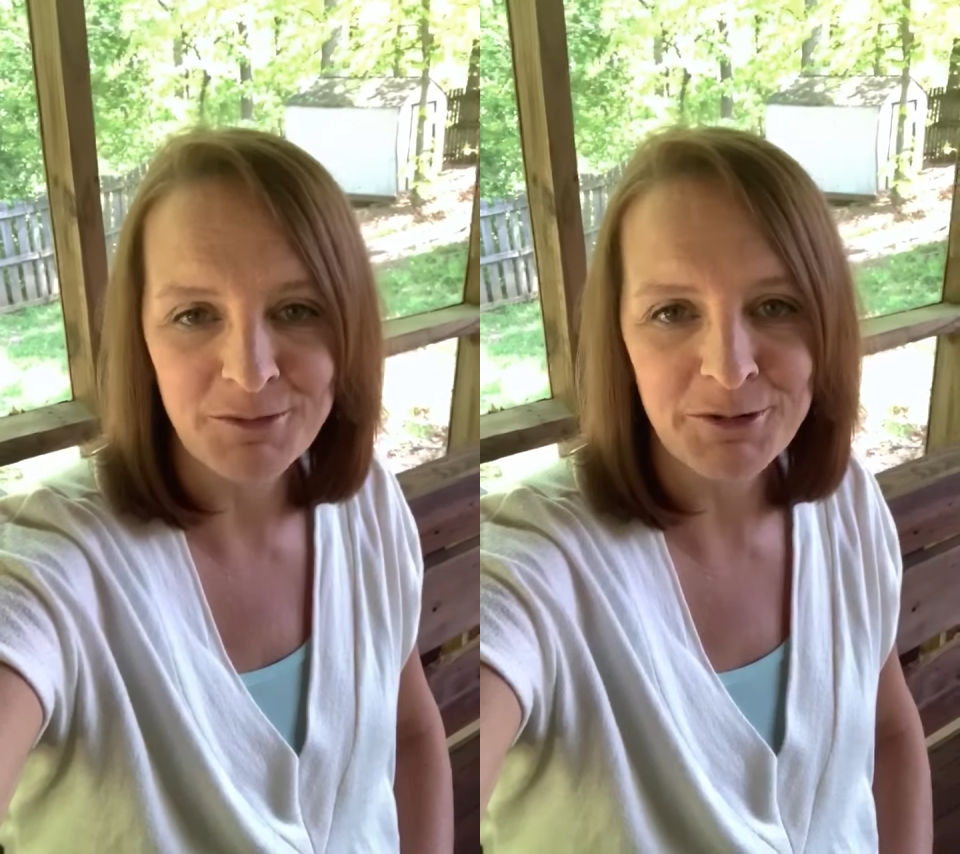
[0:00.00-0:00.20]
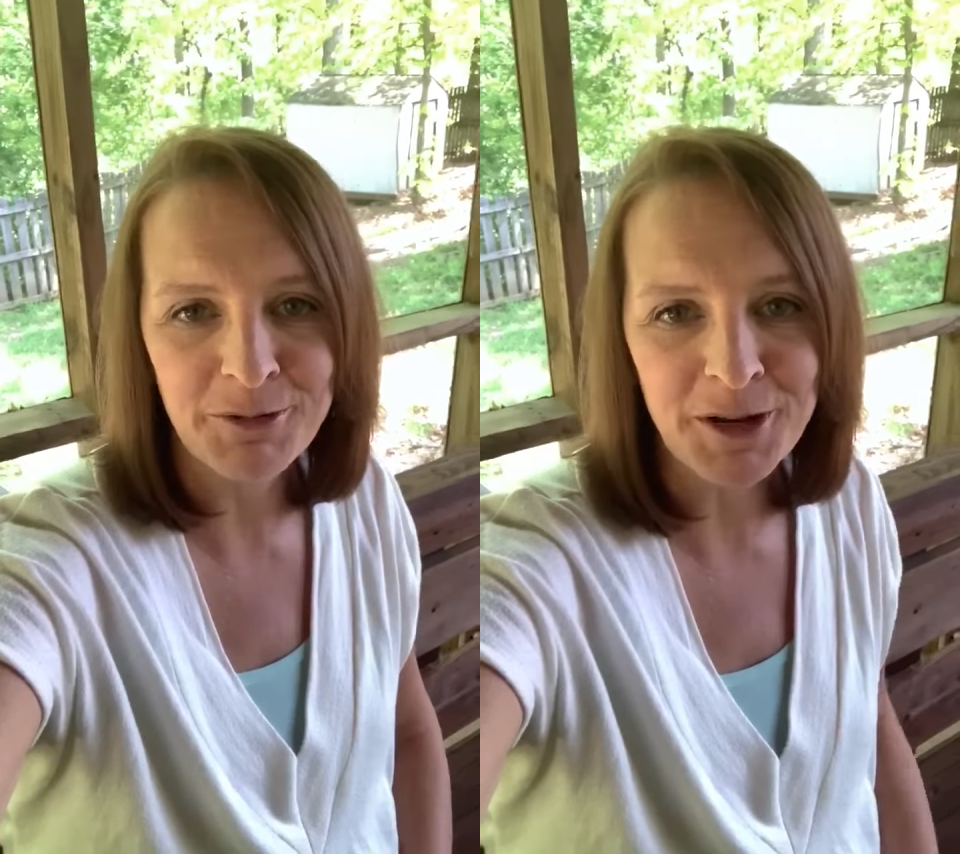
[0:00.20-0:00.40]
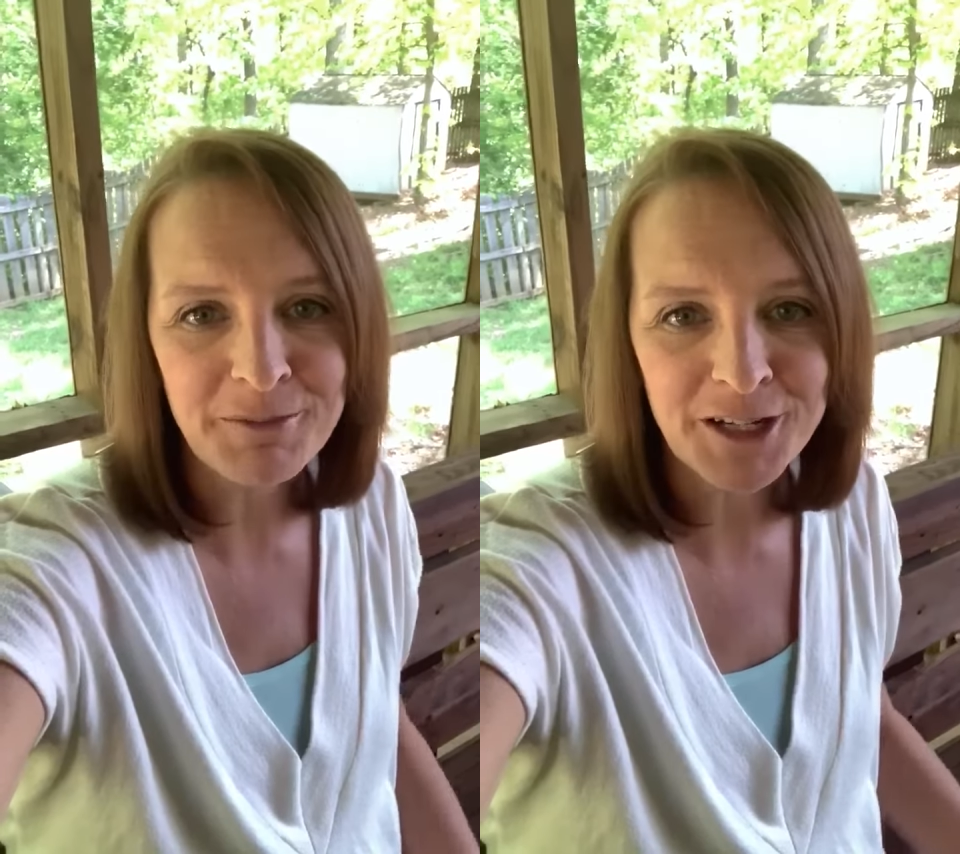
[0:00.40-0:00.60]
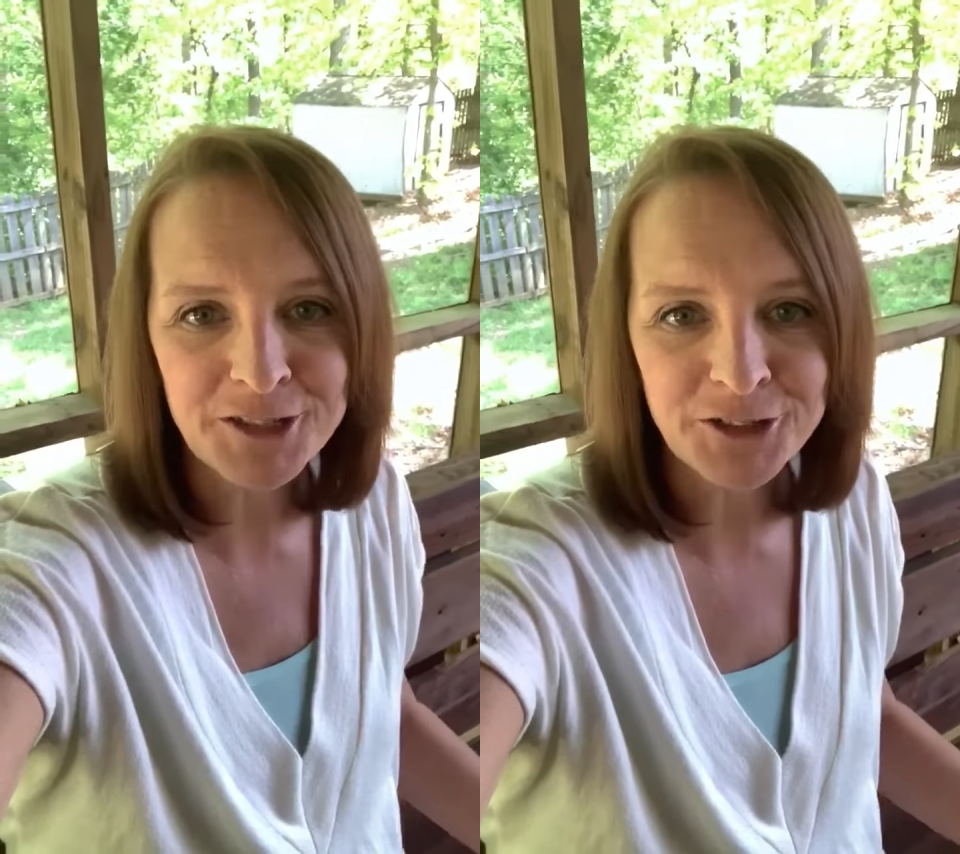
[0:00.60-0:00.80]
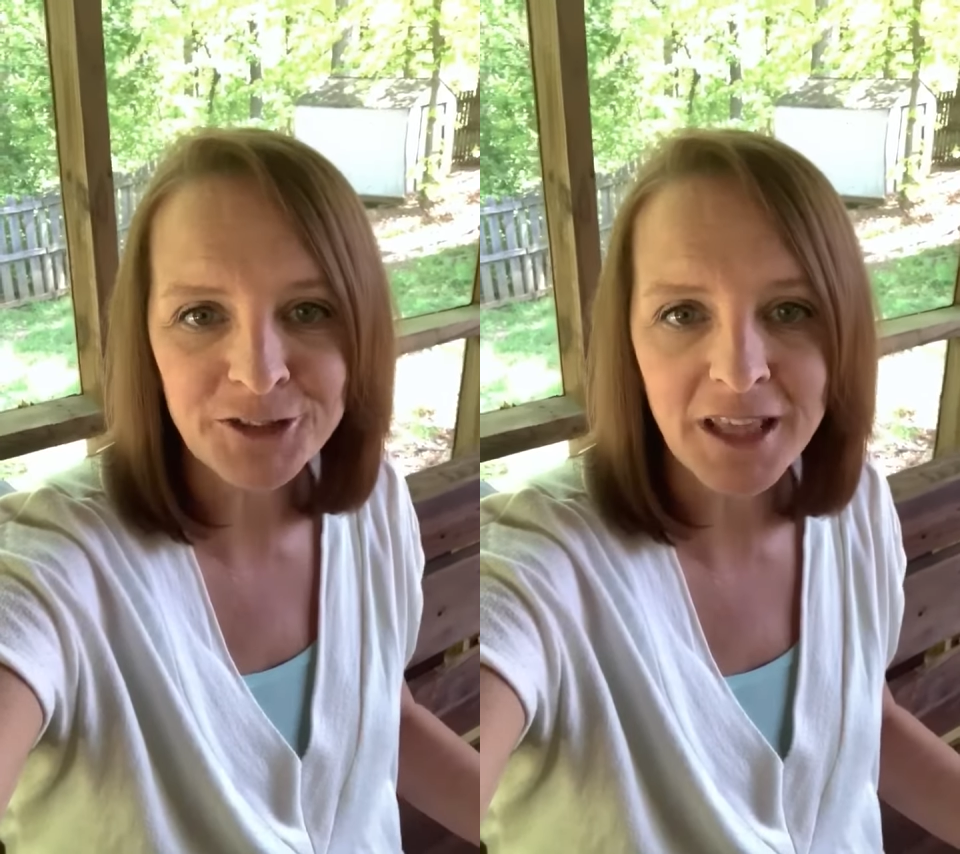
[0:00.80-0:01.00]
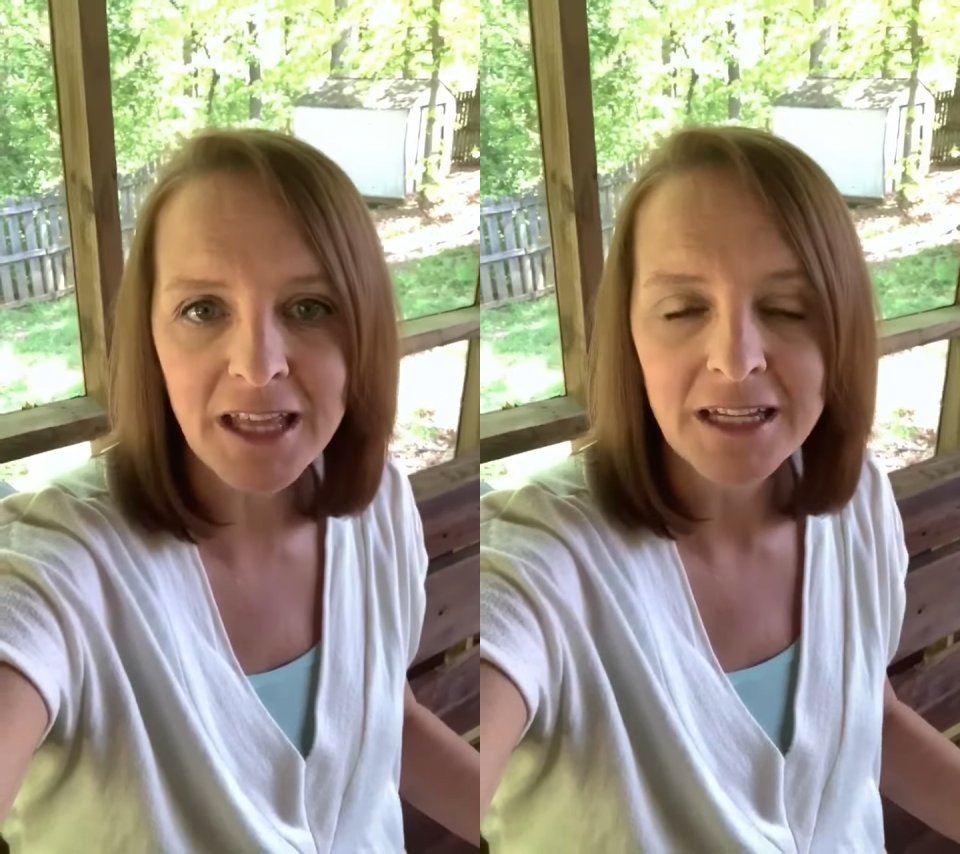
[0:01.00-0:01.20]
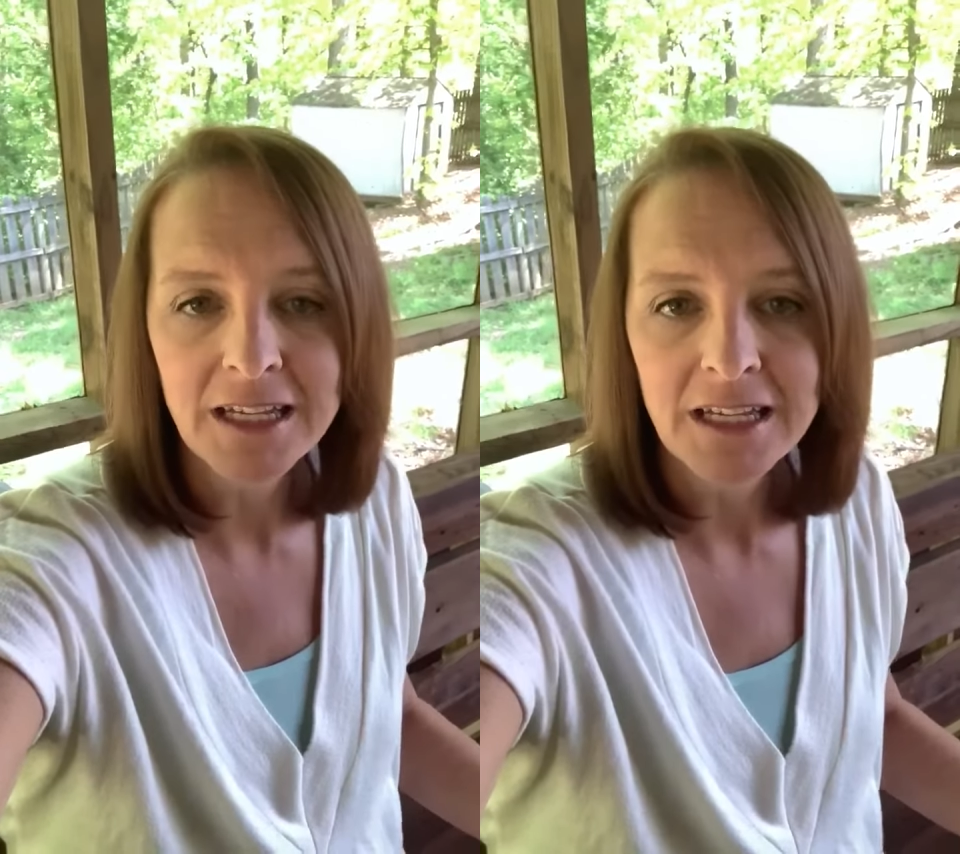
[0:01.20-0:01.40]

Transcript: but we want to make sure that